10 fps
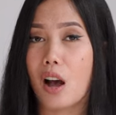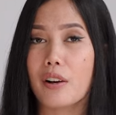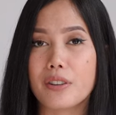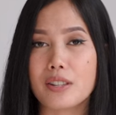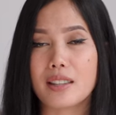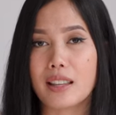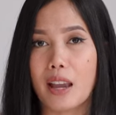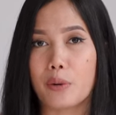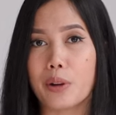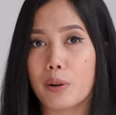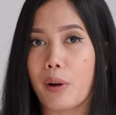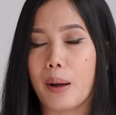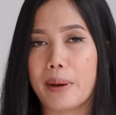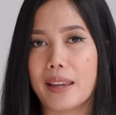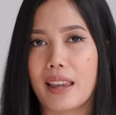obviously a real
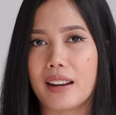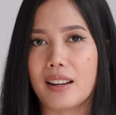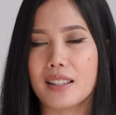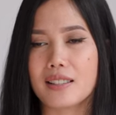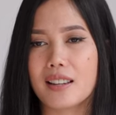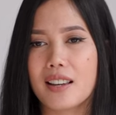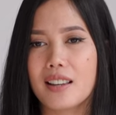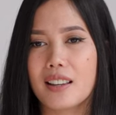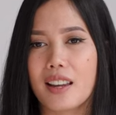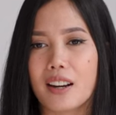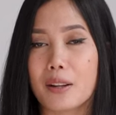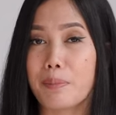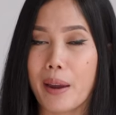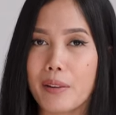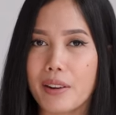rabbi cannot cannot
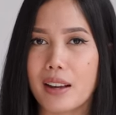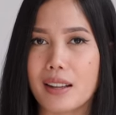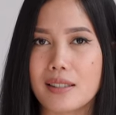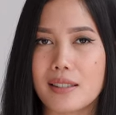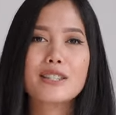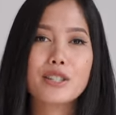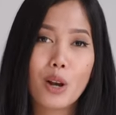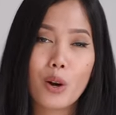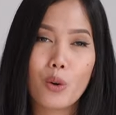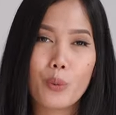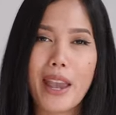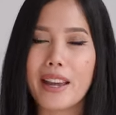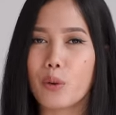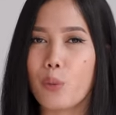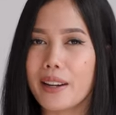marry us. So we had
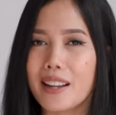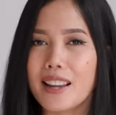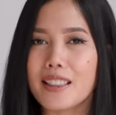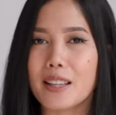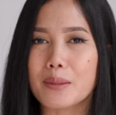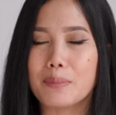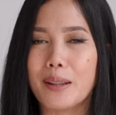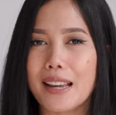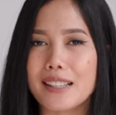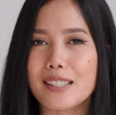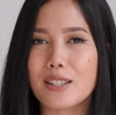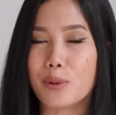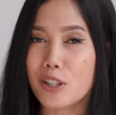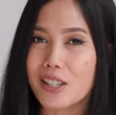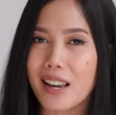a wedding that blends
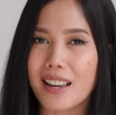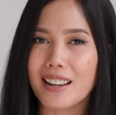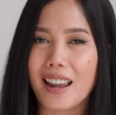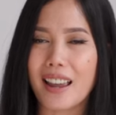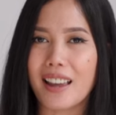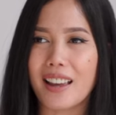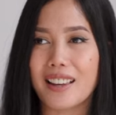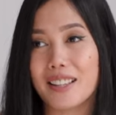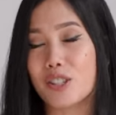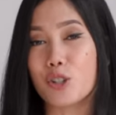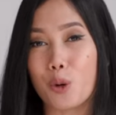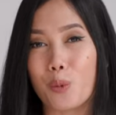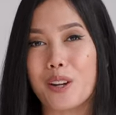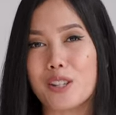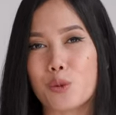Christian and
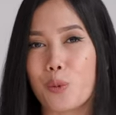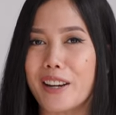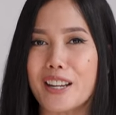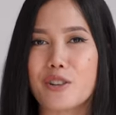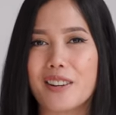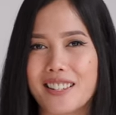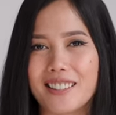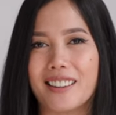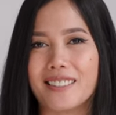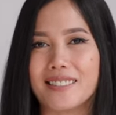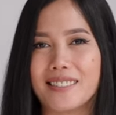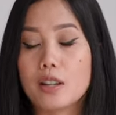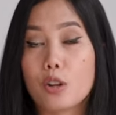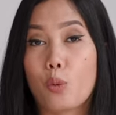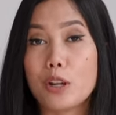Jewish wedding tradition.
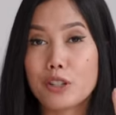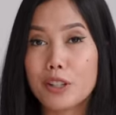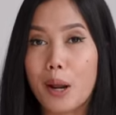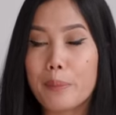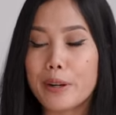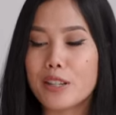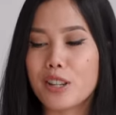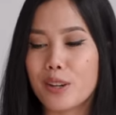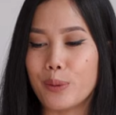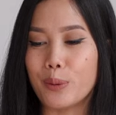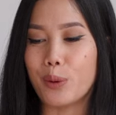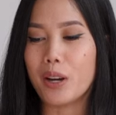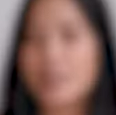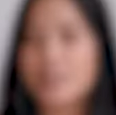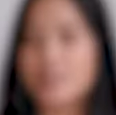Question number two,
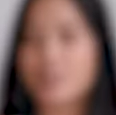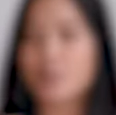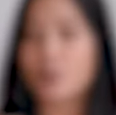did